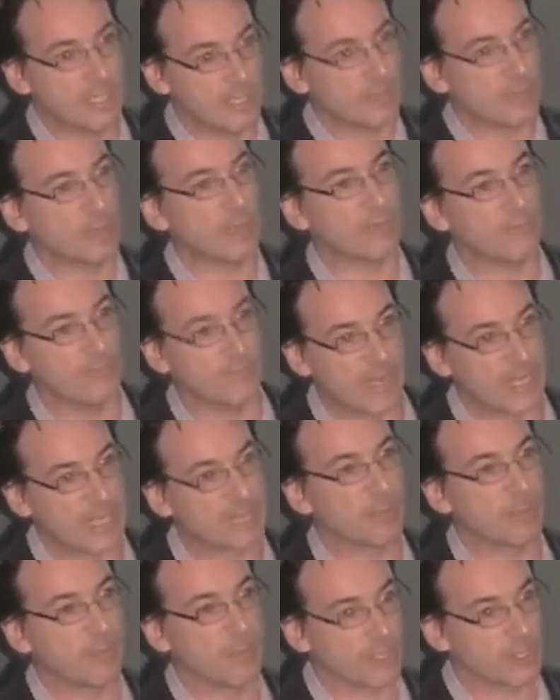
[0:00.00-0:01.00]
These are kind of
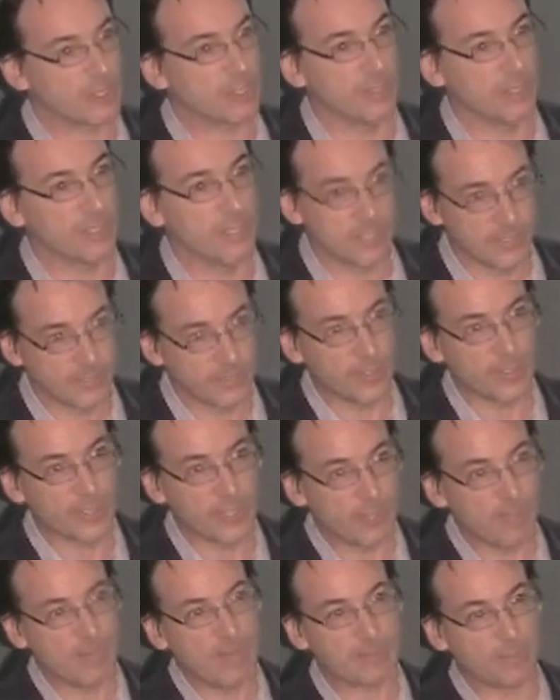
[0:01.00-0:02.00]
where we see a little bit
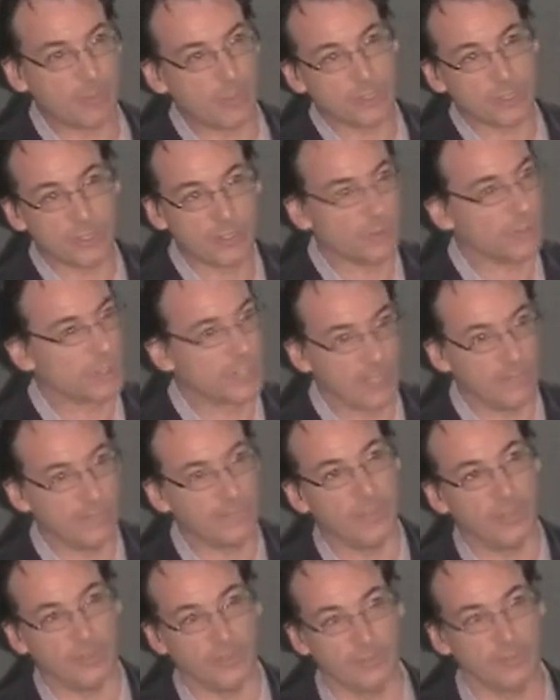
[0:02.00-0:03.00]
of mass production. It's a
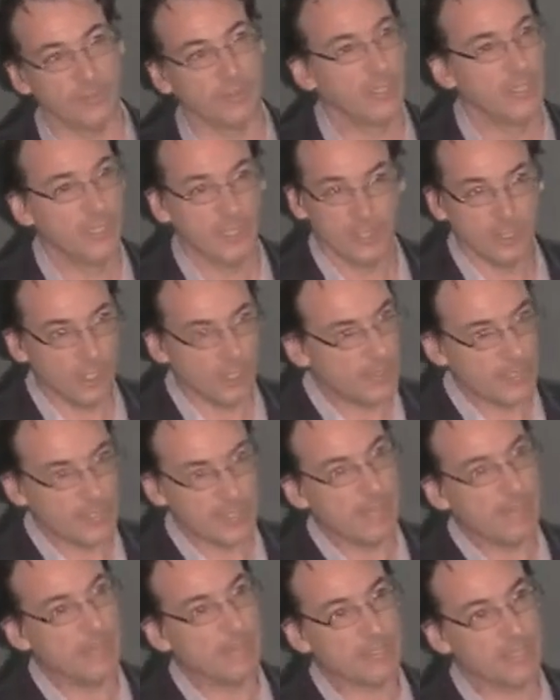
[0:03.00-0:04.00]
different kind of mass production than
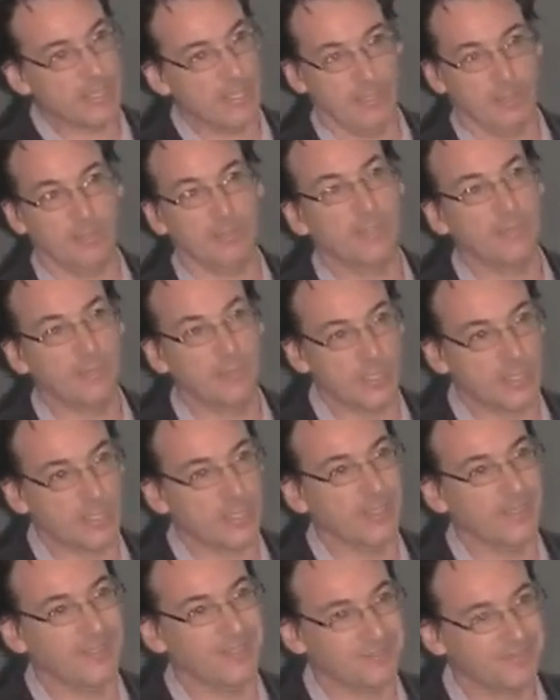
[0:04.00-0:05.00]
your cell phone.
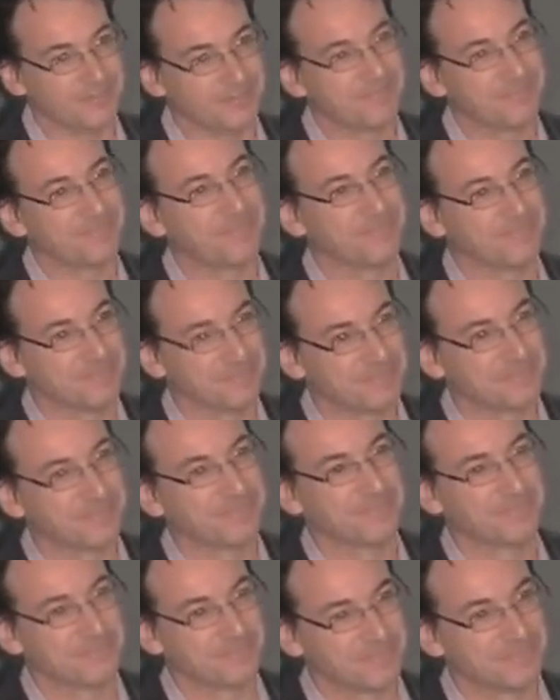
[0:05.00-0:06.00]
Not the same scale,
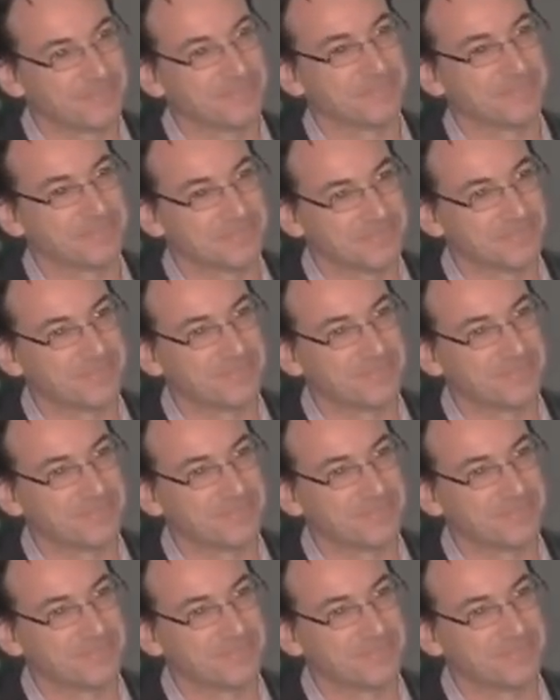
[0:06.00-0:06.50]
different scale.